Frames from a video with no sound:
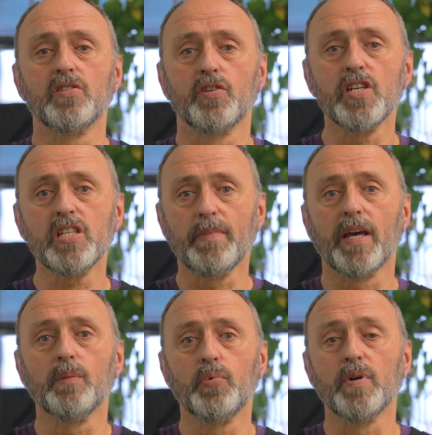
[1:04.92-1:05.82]
So just to
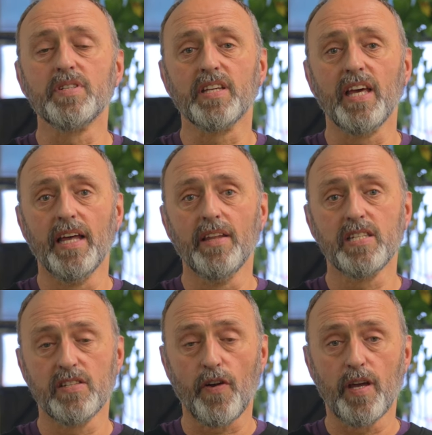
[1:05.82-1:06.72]
make the point again,
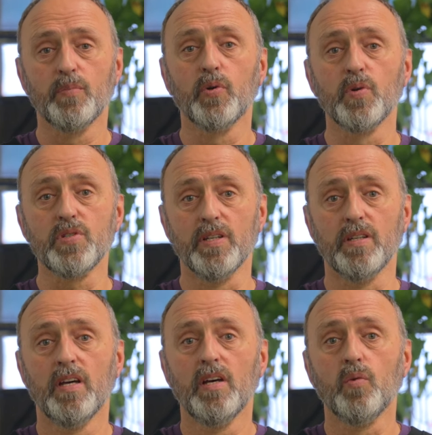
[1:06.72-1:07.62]
this is very
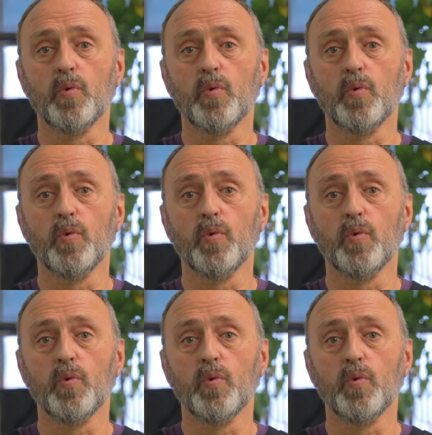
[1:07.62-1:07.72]
important,